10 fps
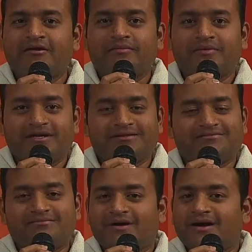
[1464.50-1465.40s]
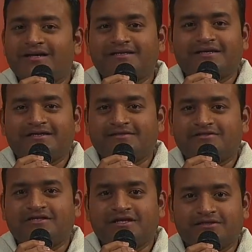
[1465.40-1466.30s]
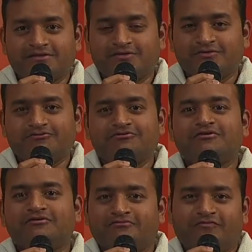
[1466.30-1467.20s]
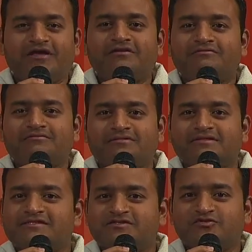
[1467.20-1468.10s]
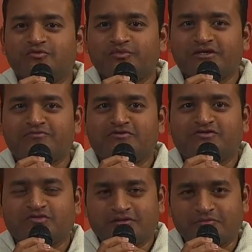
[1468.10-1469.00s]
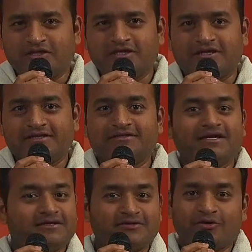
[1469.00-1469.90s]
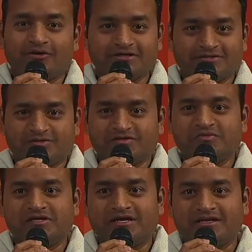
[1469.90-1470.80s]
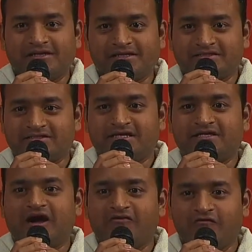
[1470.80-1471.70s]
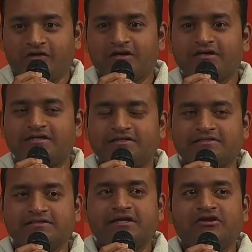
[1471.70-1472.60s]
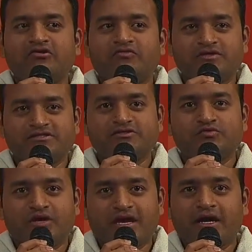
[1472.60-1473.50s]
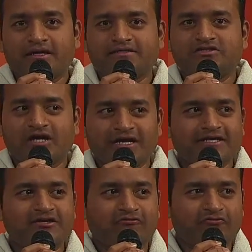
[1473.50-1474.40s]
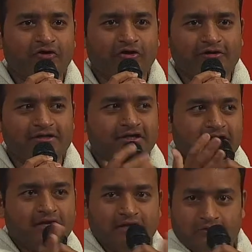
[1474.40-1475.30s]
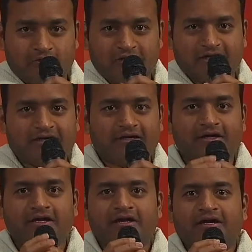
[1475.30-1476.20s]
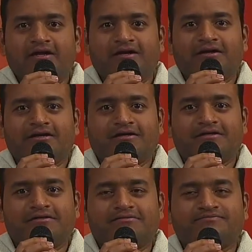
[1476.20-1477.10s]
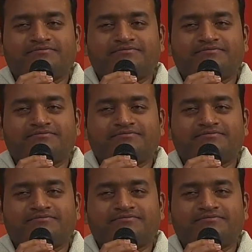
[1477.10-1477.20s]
but I can tell you when the Supreme is with me and that God is with me and is that awareness, which is we are a child of God. We are uh,